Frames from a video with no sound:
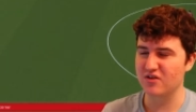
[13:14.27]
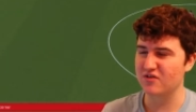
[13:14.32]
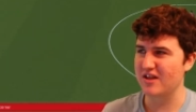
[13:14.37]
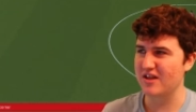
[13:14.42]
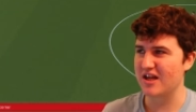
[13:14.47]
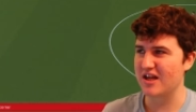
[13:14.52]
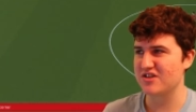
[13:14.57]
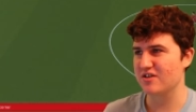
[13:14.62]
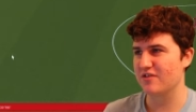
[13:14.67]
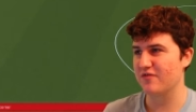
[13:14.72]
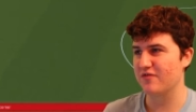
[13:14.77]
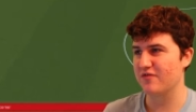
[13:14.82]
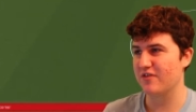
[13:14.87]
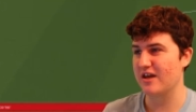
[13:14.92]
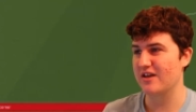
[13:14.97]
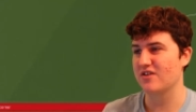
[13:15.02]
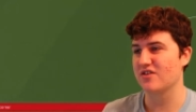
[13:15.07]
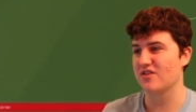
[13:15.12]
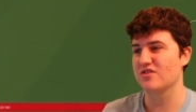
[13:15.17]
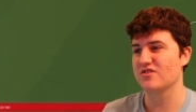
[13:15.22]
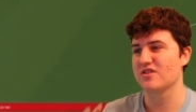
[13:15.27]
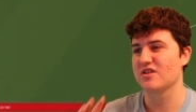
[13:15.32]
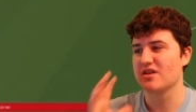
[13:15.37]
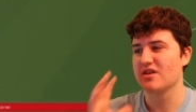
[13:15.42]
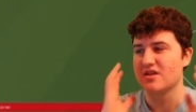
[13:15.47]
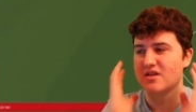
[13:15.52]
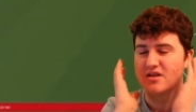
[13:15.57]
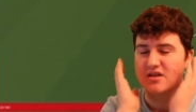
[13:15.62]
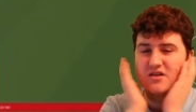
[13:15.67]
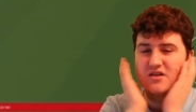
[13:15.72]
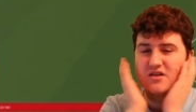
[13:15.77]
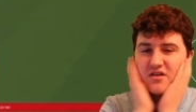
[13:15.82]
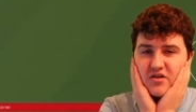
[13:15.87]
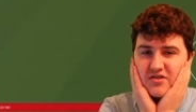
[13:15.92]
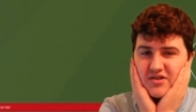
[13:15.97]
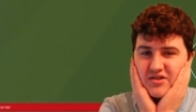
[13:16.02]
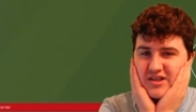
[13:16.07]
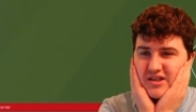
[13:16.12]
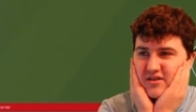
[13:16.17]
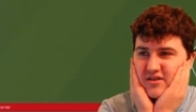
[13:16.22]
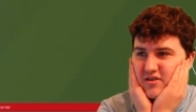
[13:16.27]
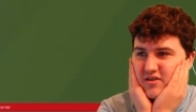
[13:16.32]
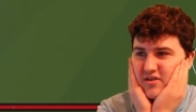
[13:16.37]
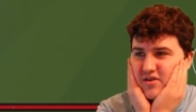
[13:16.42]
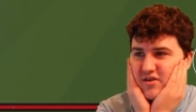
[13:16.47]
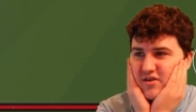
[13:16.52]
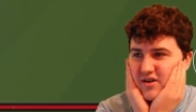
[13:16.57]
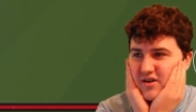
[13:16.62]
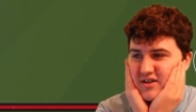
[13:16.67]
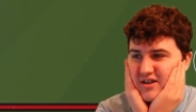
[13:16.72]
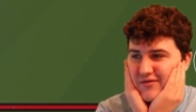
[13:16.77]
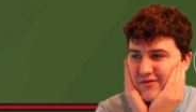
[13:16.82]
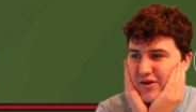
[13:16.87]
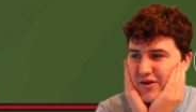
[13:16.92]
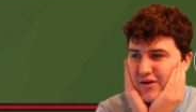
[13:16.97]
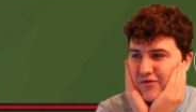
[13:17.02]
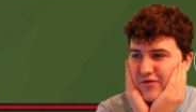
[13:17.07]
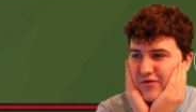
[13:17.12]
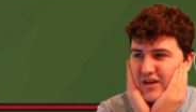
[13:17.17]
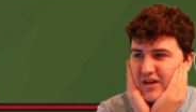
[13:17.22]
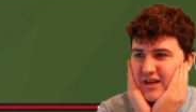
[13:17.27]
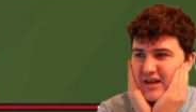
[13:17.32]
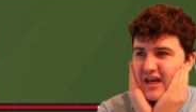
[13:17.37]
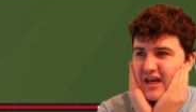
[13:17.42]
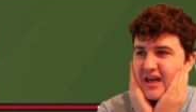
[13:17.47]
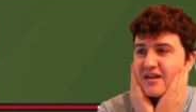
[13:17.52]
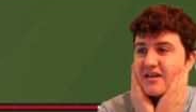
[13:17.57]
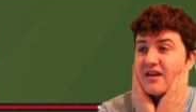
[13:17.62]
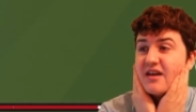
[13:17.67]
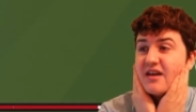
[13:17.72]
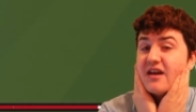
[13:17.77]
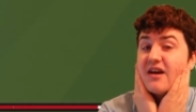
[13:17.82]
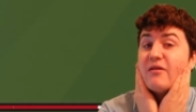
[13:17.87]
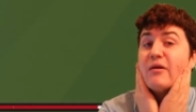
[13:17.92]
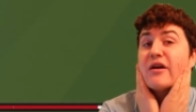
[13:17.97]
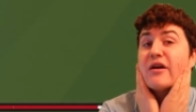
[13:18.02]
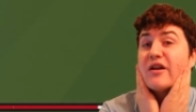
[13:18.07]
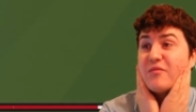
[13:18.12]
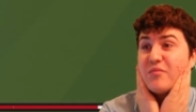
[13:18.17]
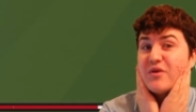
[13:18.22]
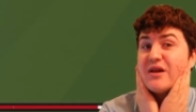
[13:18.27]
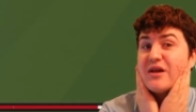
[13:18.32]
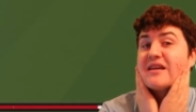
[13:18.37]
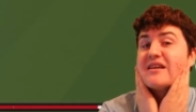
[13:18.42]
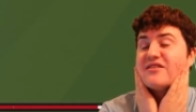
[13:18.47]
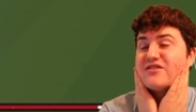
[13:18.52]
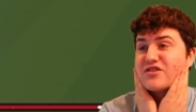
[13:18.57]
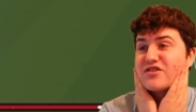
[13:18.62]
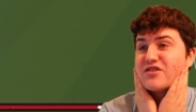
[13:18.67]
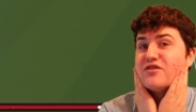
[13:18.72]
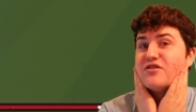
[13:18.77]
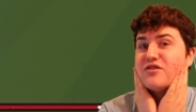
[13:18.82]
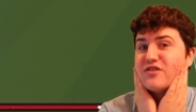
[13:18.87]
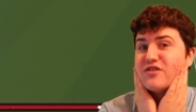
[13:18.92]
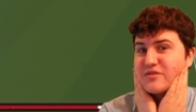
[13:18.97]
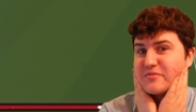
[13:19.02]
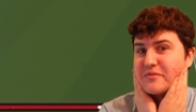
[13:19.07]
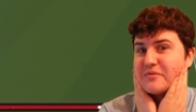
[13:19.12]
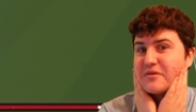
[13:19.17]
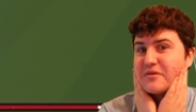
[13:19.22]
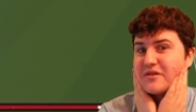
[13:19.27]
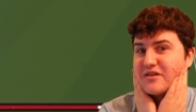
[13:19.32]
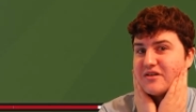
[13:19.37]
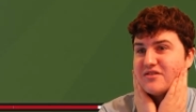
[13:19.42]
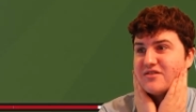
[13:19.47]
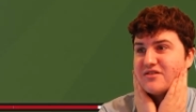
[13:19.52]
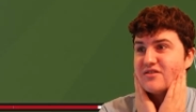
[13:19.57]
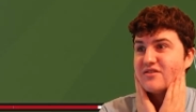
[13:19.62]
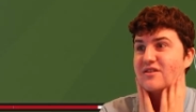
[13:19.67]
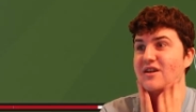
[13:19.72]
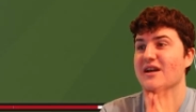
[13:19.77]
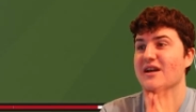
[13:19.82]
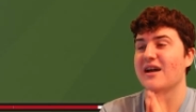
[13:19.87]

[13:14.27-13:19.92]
on the edge of the defenders. Oh dear lord, they've got a free kick. We're going to break and score is what we're going to do.